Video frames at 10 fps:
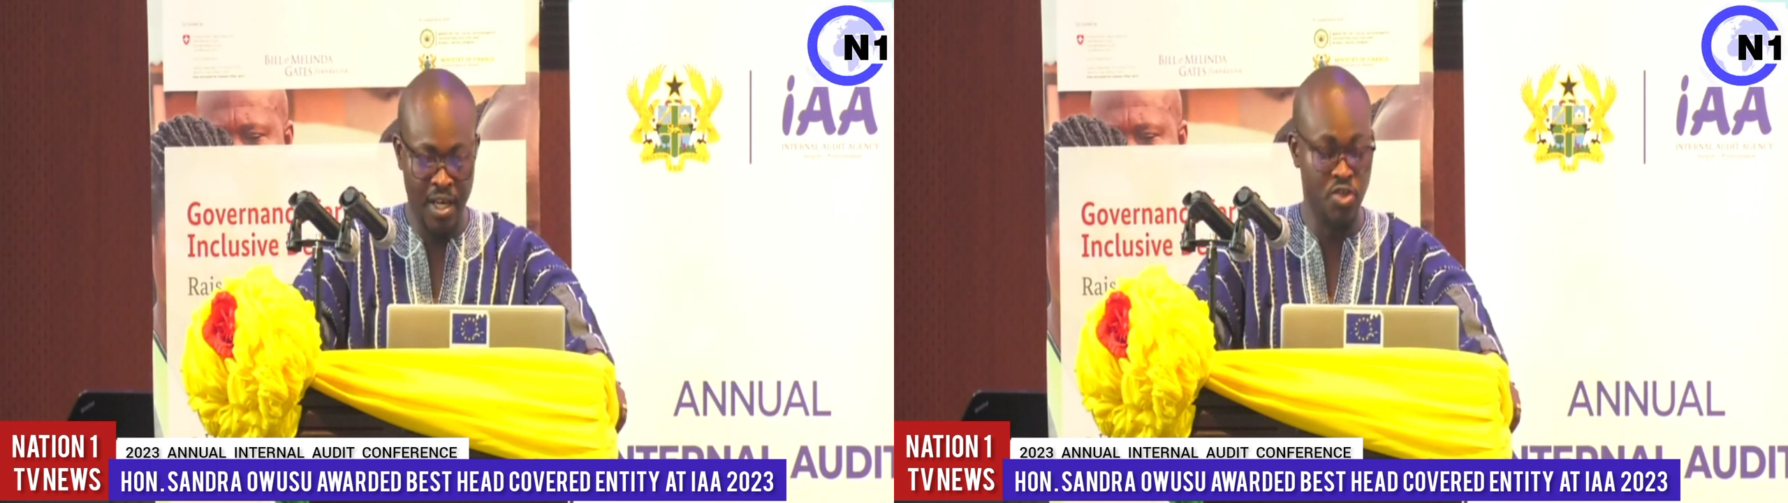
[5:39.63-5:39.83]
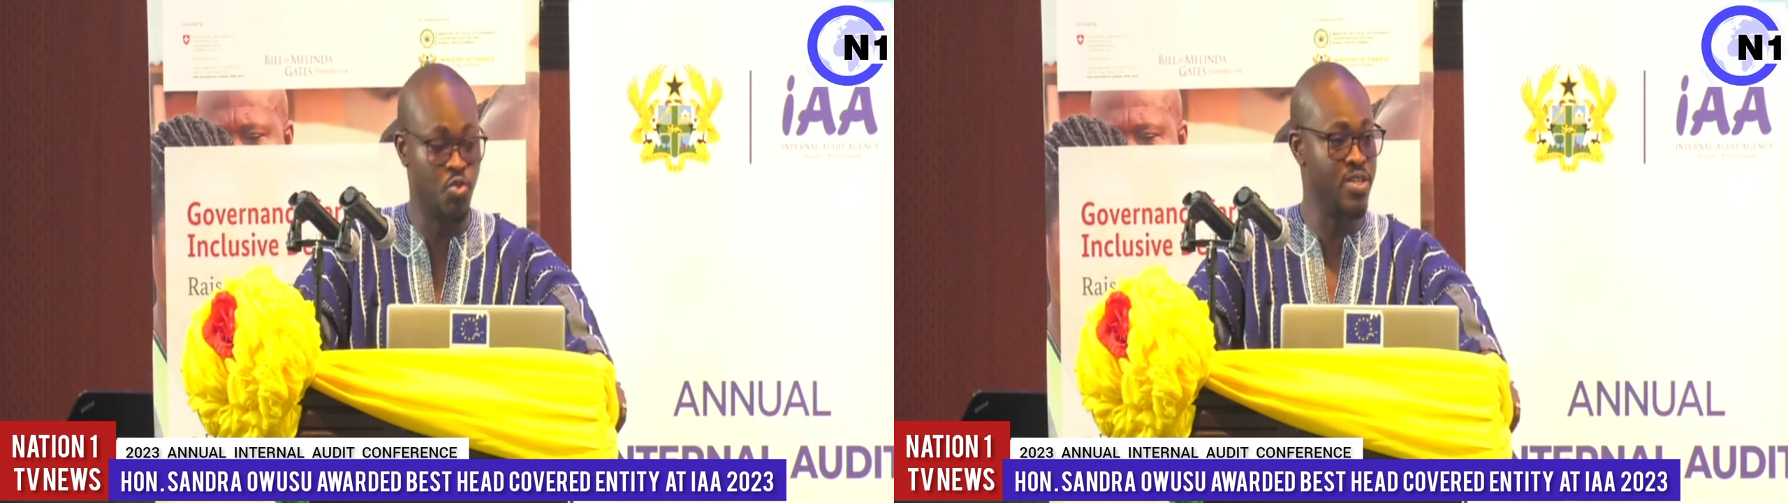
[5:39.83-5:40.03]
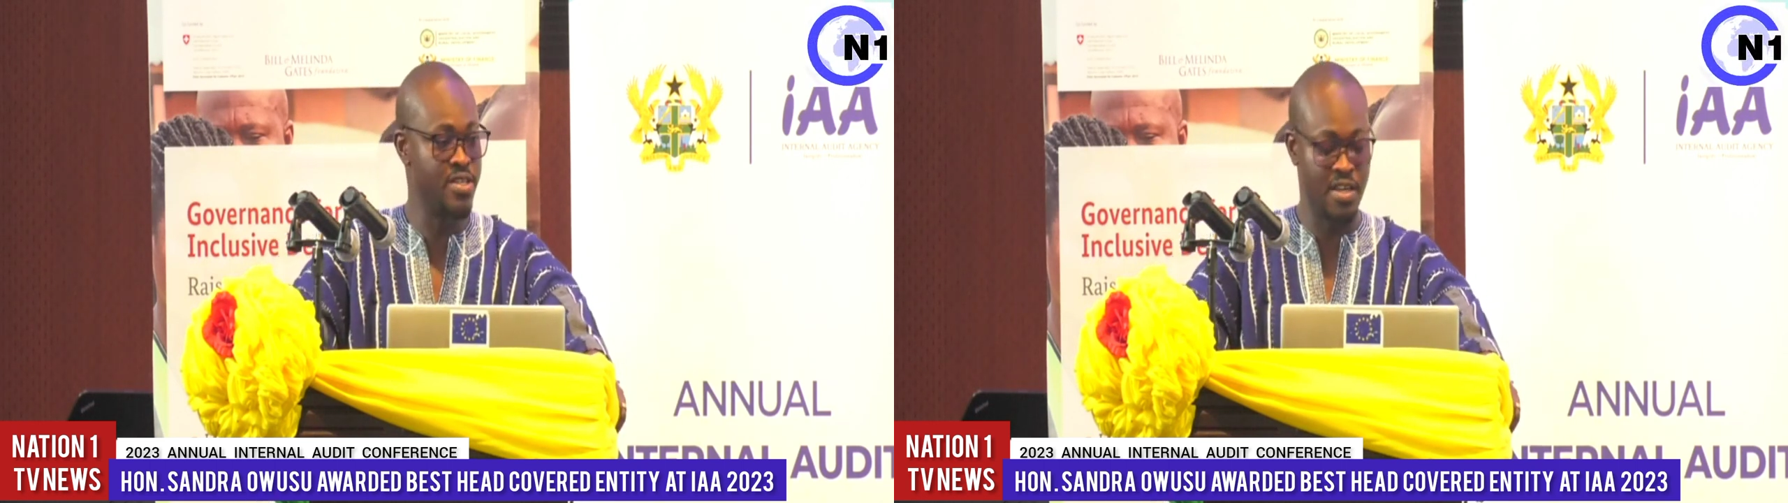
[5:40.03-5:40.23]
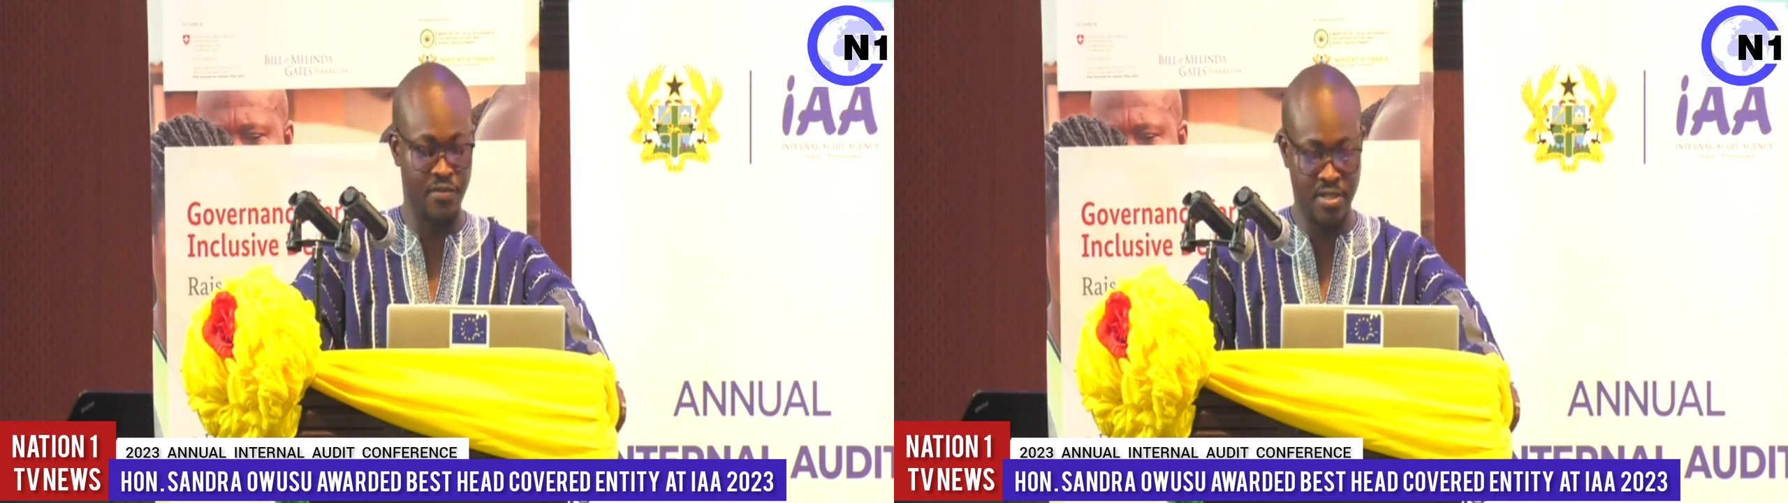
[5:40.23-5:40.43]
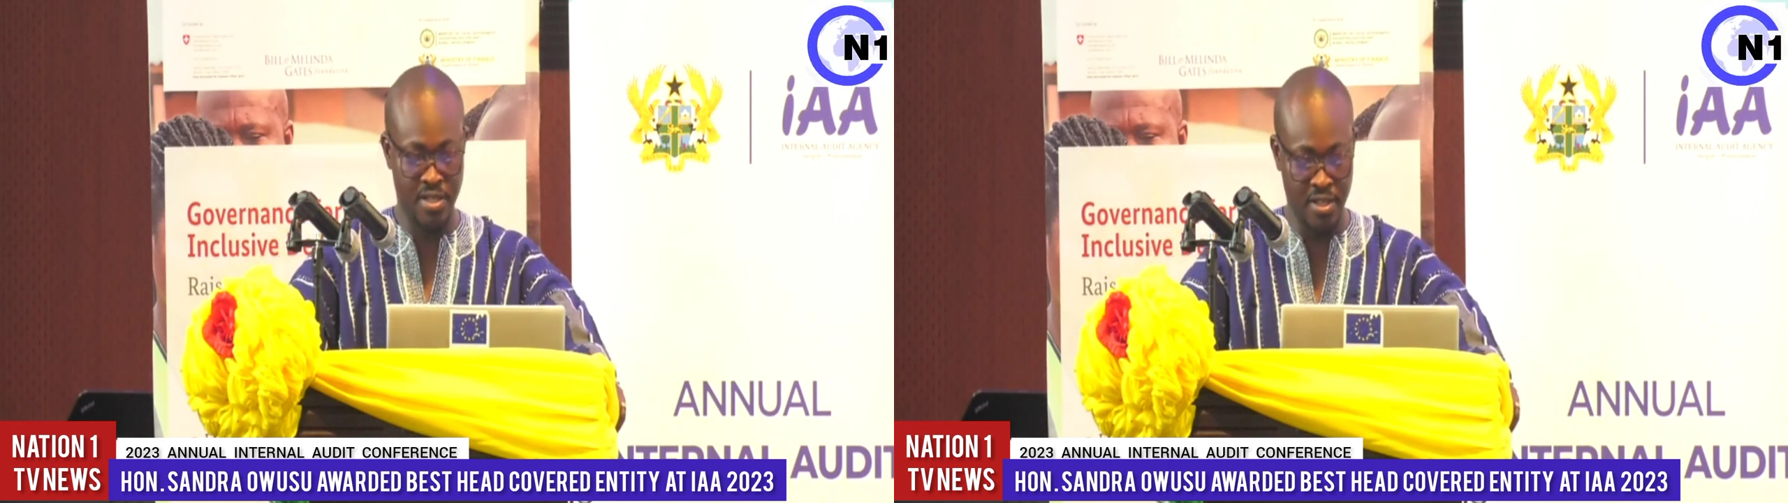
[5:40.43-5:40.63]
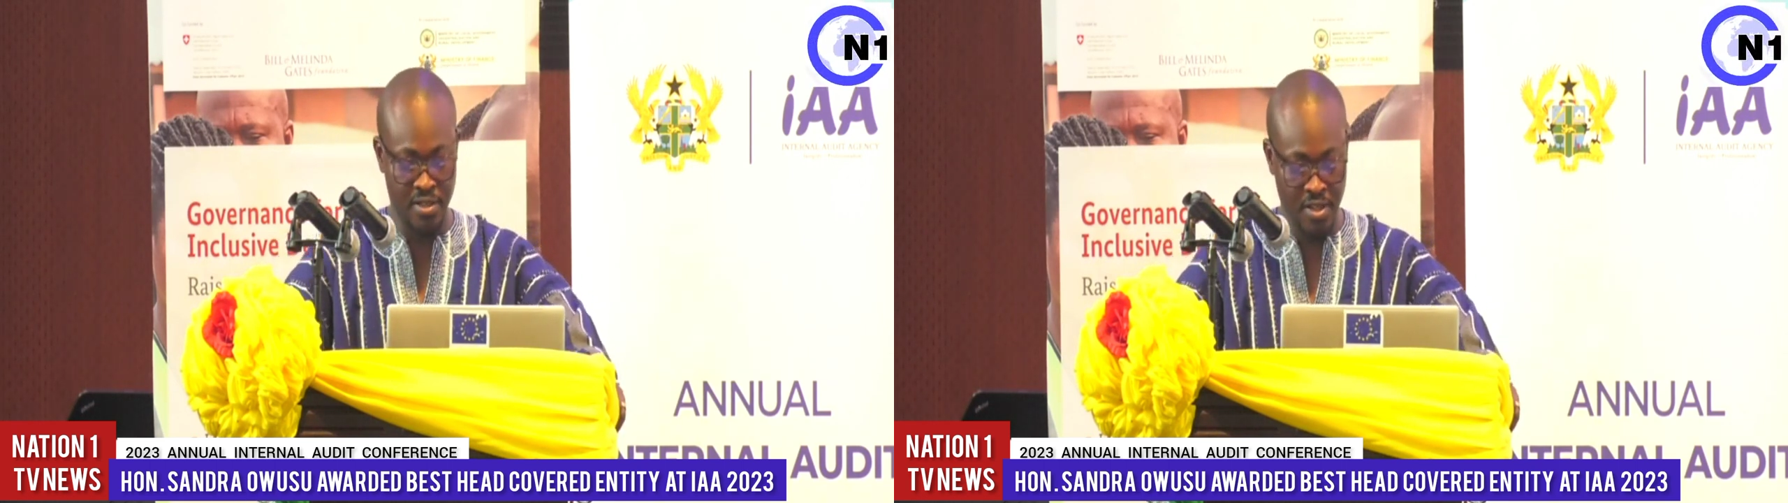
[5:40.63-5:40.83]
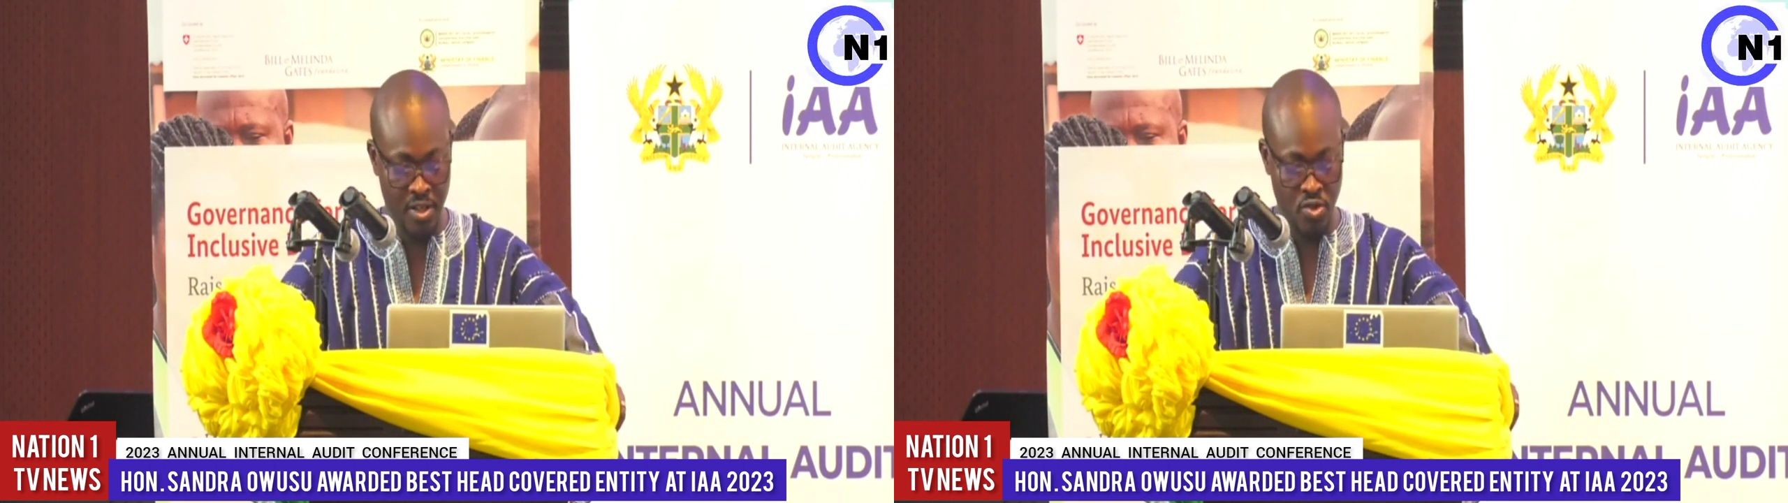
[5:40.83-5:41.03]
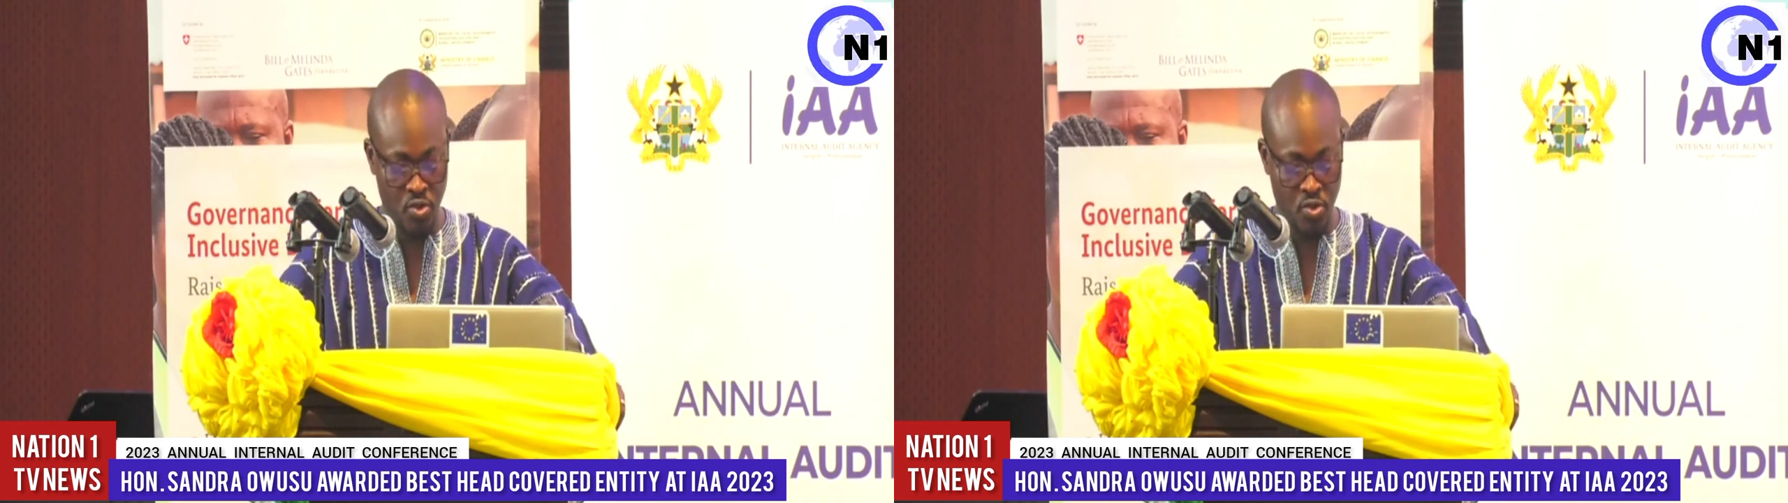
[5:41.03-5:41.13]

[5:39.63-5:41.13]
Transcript: in 2017